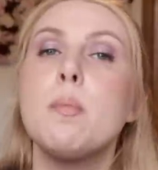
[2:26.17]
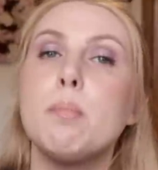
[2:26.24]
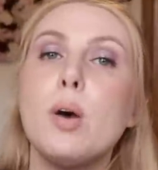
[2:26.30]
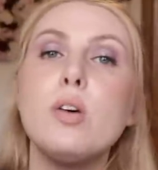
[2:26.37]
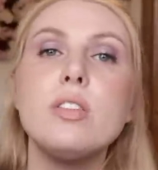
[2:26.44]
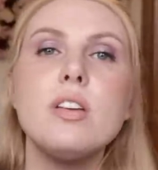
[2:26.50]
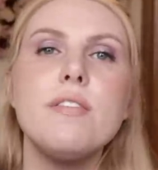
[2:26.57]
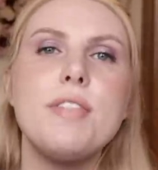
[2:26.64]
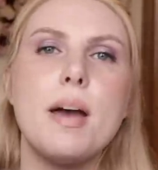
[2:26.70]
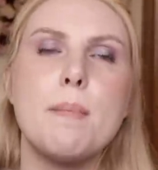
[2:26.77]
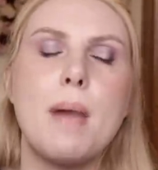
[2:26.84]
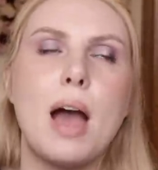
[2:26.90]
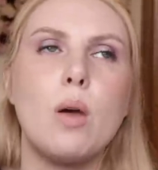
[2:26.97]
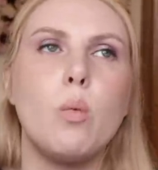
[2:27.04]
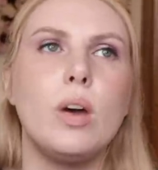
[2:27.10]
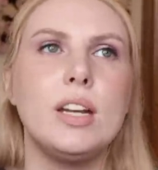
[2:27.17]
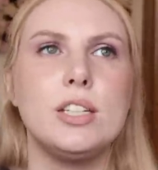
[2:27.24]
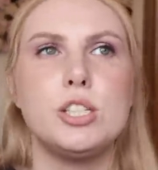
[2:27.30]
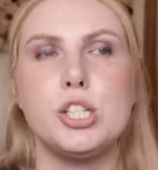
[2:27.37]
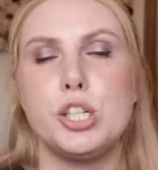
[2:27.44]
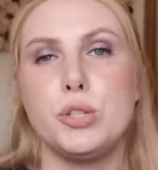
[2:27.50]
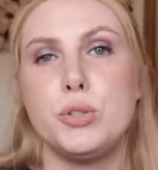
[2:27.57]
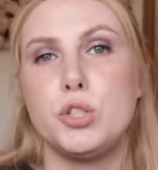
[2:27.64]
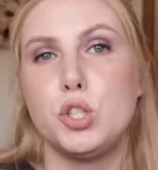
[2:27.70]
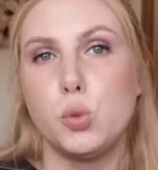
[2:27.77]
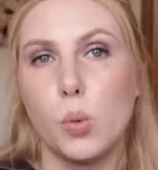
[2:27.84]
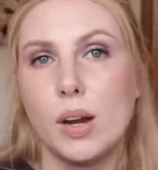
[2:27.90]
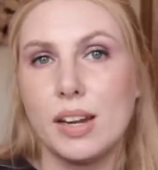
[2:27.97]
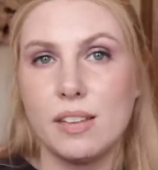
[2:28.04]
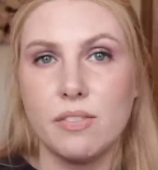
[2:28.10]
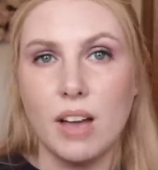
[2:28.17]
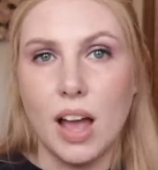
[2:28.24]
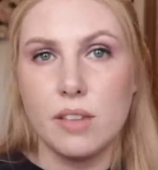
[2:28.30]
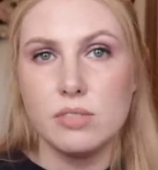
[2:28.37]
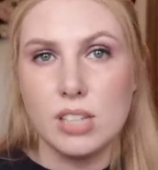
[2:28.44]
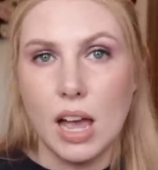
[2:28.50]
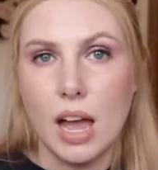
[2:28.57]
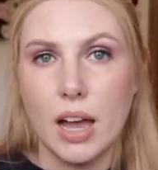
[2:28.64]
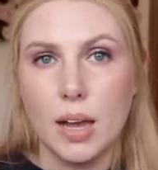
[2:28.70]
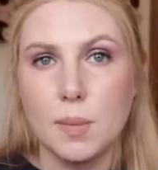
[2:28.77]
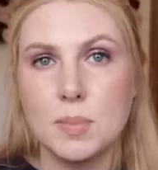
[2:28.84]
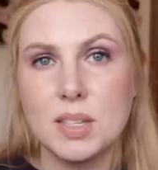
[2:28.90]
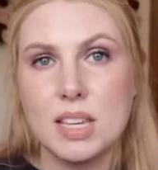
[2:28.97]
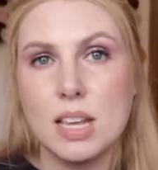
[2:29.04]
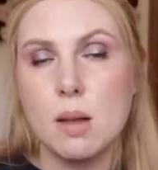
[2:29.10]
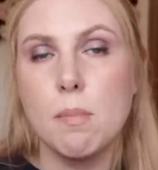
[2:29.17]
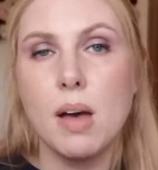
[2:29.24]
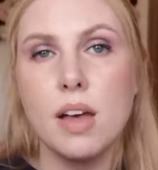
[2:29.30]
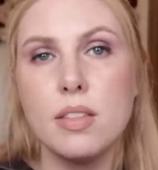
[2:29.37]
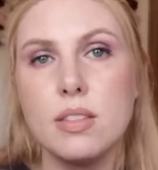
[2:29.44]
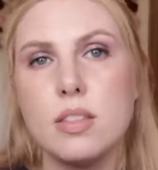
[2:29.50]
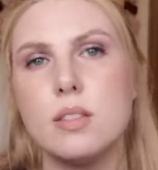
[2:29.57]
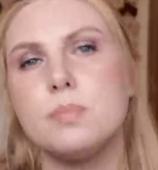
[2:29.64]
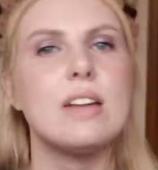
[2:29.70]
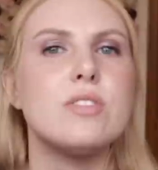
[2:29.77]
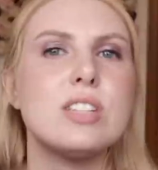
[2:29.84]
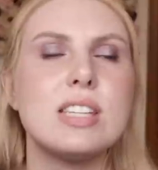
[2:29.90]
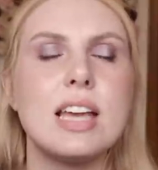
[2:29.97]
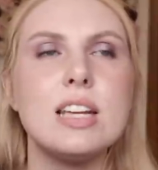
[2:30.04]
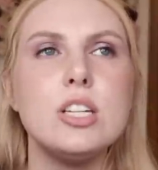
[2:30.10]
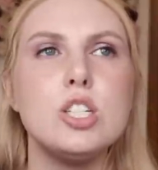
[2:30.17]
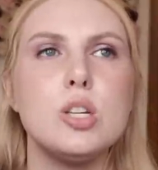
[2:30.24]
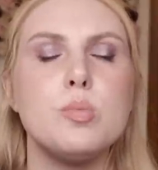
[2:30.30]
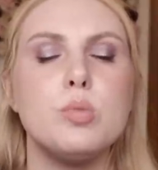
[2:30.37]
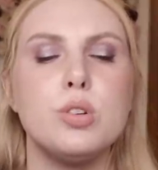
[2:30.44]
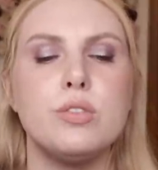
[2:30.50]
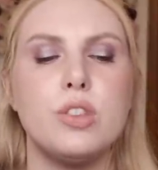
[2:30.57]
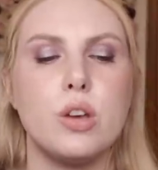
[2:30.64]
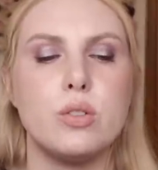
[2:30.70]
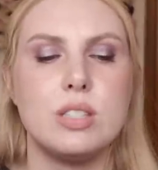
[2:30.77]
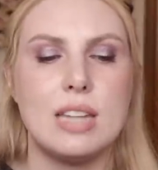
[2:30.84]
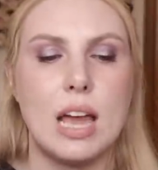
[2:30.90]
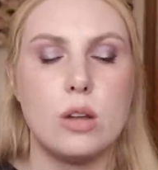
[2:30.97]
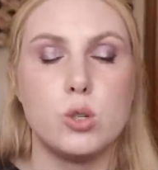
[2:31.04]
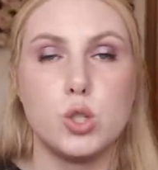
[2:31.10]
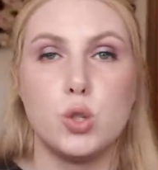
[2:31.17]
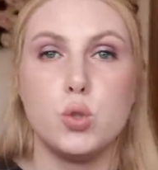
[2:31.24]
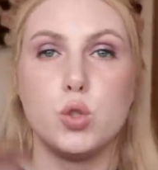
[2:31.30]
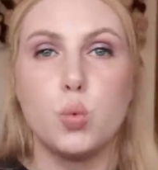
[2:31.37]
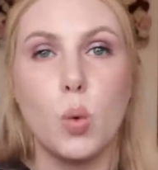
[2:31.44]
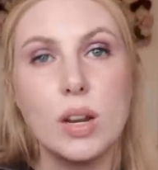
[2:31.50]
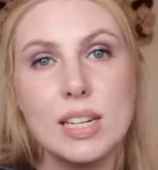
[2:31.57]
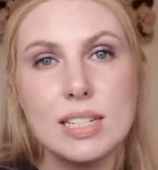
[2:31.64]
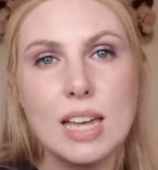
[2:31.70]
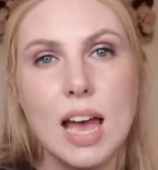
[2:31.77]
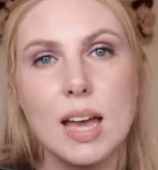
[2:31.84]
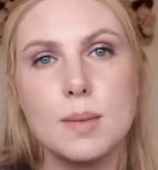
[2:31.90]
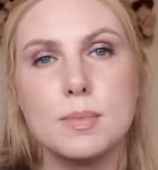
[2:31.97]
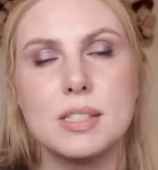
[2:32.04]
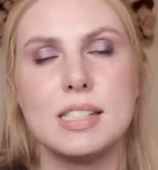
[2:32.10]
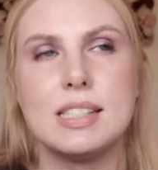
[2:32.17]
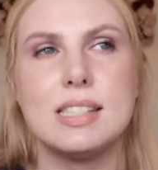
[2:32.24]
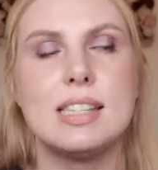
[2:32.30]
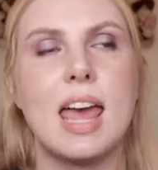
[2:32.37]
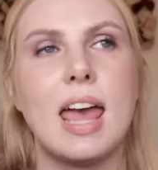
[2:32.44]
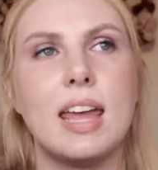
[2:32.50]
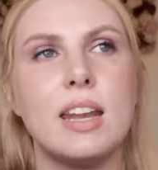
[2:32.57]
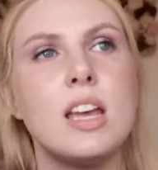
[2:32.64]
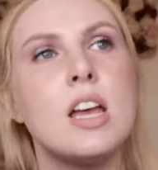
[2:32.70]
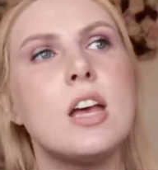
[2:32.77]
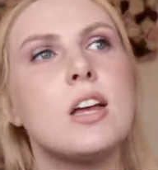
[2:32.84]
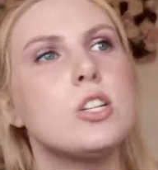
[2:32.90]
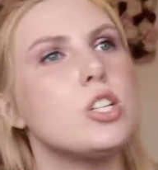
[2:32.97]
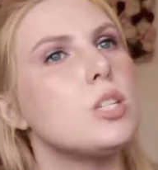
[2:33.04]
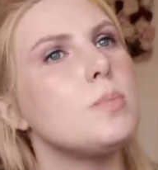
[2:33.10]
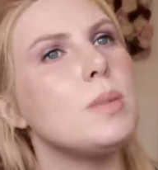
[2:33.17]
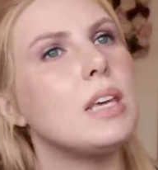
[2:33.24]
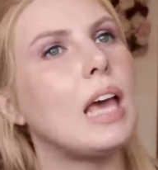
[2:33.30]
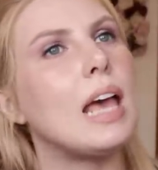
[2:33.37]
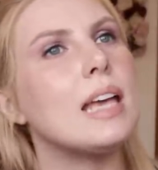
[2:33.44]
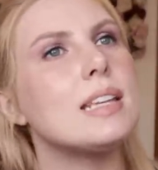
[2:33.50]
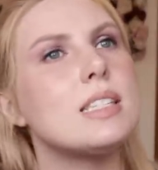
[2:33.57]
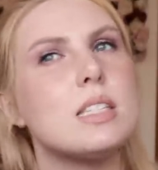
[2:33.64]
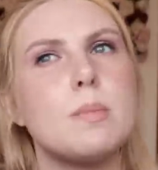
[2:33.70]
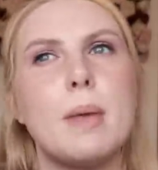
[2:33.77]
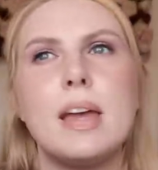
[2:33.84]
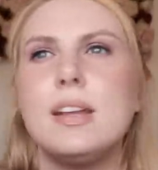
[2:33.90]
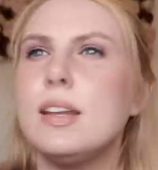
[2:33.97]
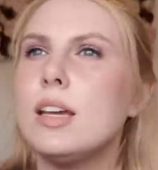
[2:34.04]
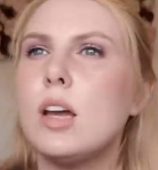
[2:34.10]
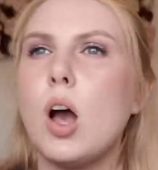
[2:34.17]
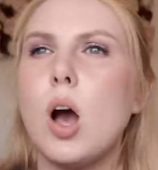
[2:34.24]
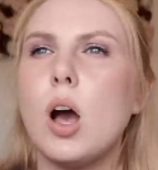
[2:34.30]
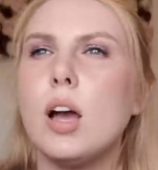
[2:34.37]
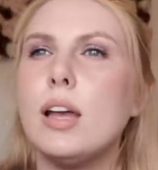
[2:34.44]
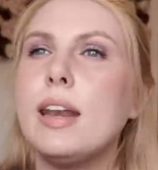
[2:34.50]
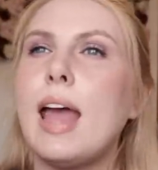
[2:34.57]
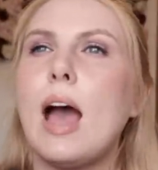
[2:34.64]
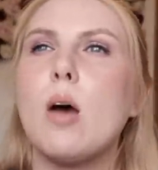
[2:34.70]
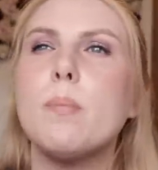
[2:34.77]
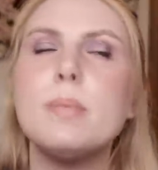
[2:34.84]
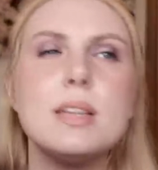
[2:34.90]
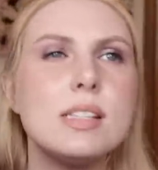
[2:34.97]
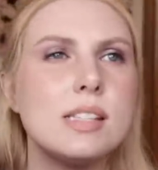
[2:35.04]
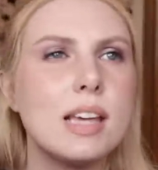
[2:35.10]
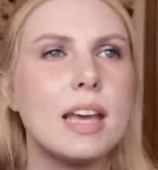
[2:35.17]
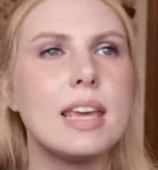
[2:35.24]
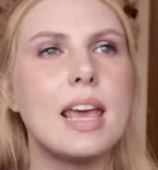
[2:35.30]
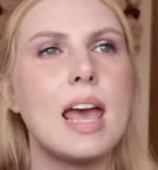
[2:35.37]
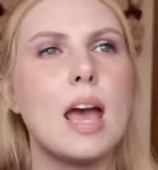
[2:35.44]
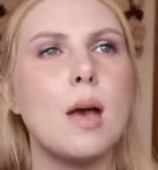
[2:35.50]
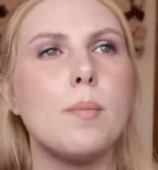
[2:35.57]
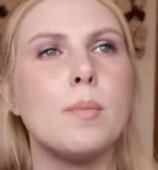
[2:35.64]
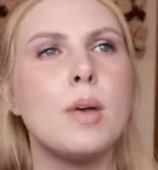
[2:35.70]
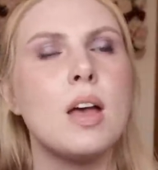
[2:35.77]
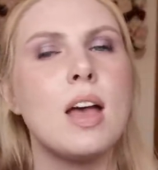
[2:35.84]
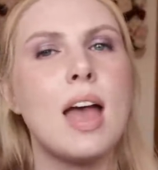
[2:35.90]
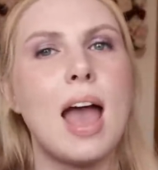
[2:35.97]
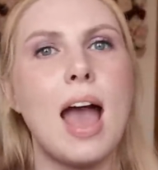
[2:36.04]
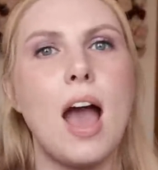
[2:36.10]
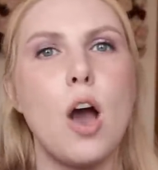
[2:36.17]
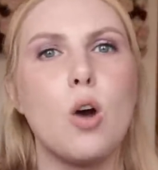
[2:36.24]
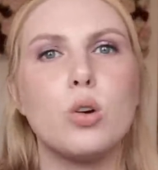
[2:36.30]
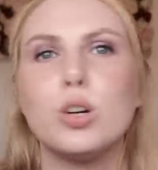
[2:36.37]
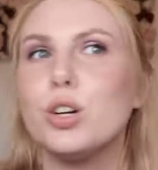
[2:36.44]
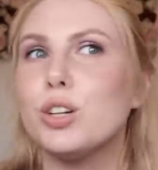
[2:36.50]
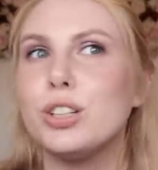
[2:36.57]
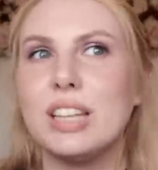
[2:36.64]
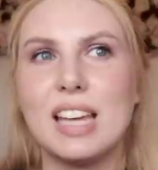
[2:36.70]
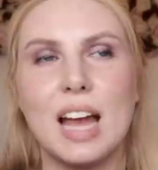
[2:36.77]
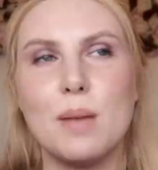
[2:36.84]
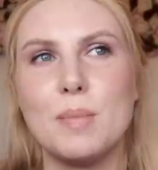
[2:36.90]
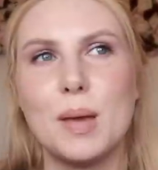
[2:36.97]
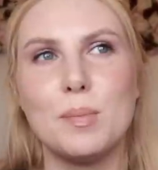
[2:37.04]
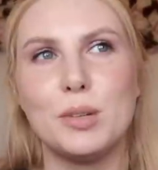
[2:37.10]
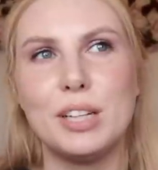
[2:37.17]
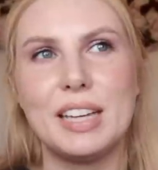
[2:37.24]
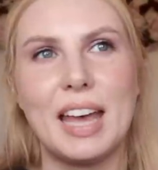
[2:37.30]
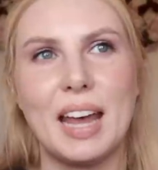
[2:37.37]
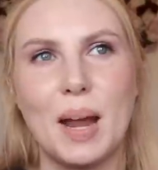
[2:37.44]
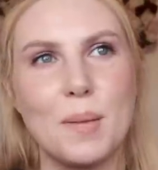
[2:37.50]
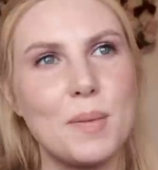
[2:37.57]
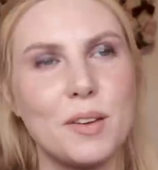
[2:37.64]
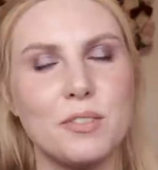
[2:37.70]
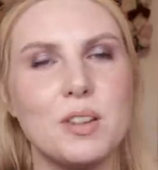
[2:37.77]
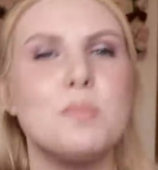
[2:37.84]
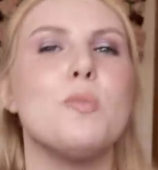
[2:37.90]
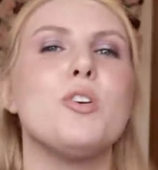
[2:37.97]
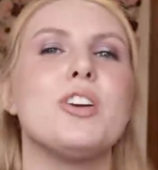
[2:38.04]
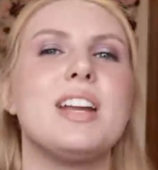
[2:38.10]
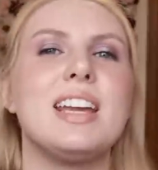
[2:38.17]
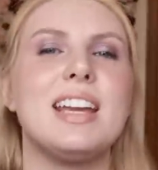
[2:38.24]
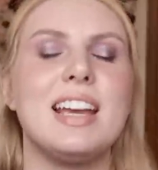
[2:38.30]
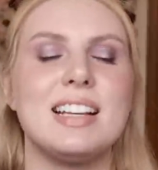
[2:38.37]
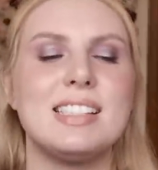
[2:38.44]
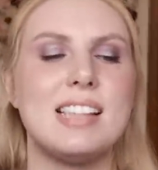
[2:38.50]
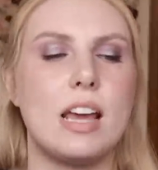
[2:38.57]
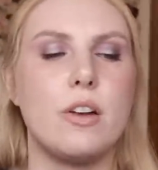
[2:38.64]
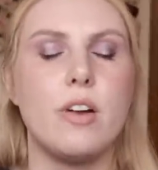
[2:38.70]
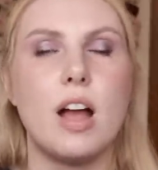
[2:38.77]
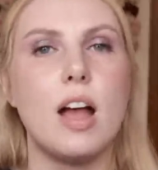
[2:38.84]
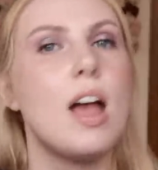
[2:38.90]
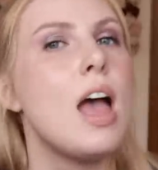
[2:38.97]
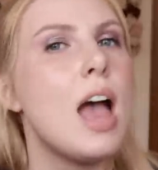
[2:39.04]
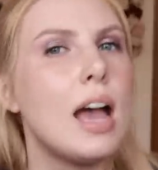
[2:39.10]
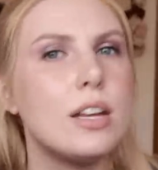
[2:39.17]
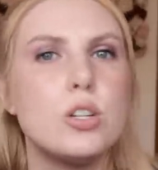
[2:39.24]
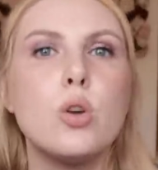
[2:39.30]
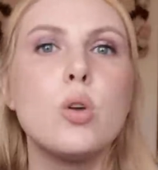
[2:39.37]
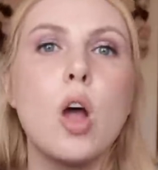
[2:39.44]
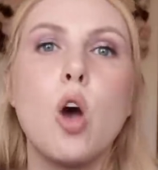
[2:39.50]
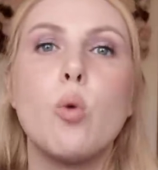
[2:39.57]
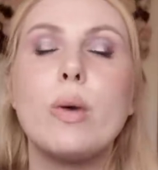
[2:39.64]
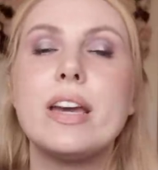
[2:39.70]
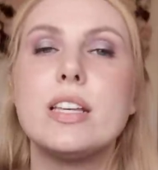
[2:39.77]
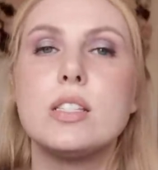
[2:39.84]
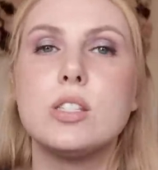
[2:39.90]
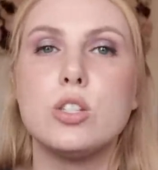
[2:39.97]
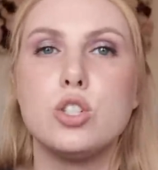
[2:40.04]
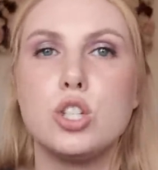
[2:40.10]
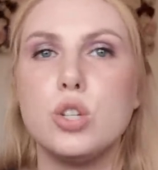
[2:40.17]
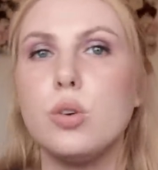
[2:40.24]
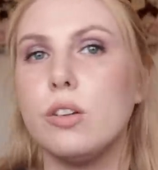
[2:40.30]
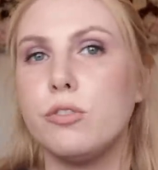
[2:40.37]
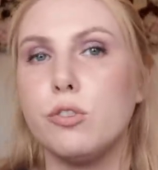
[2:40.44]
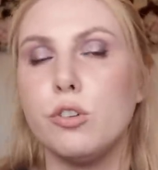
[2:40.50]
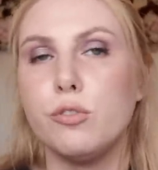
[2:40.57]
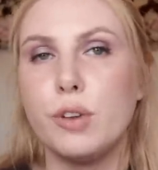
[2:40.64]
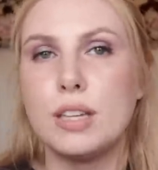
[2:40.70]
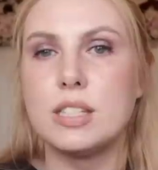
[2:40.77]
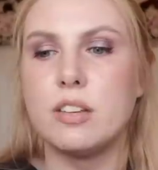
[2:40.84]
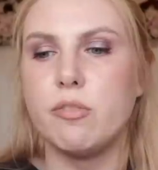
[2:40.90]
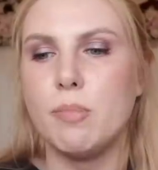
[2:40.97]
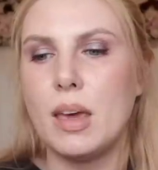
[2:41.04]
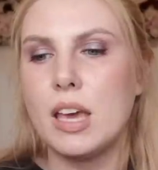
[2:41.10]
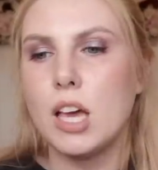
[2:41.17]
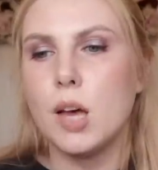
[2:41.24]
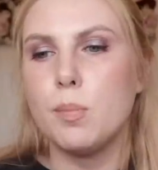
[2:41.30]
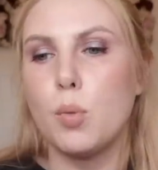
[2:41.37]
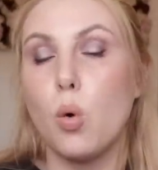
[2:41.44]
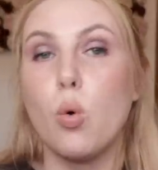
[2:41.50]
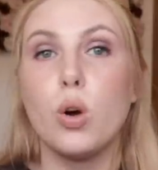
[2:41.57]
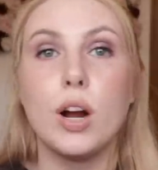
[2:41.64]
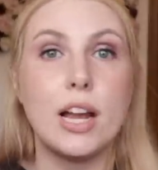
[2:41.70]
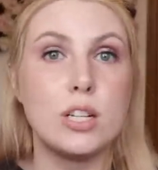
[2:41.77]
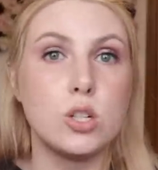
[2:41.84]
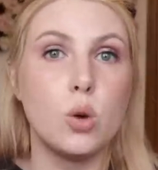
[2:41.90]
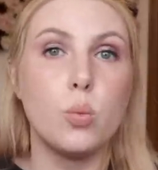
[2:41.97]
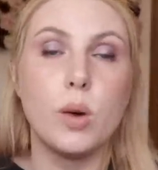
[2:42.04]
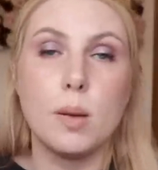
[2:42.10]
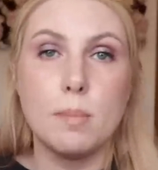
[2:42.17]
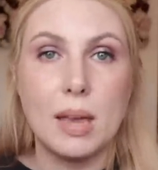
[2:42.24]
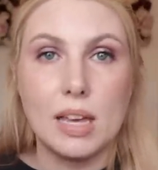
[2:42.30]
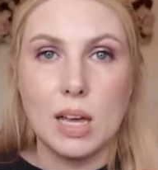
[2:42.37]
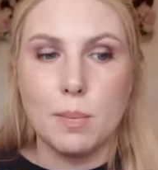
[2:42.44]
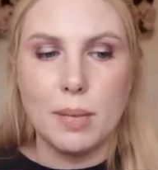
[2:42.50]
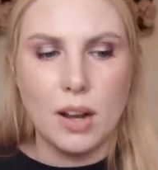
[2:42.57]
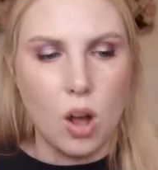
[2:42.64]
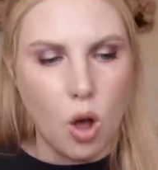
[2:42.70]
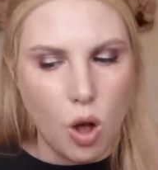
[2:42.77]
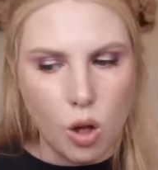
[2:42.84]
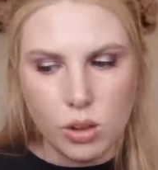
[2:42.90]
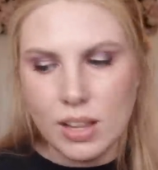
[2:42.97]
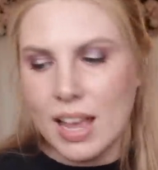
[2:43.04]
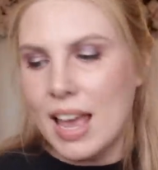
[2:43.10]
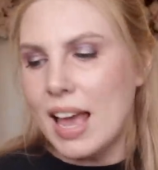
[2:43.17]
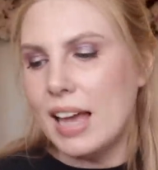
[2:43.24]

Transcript: Both of them I wanted to use 25 times in a month. I've decided to move those down to 20 times instead, just because depending on how busy I am, how early I'm able to get up every morning, etc., I don't always do a full face of makeup or I don't wear makeup at all.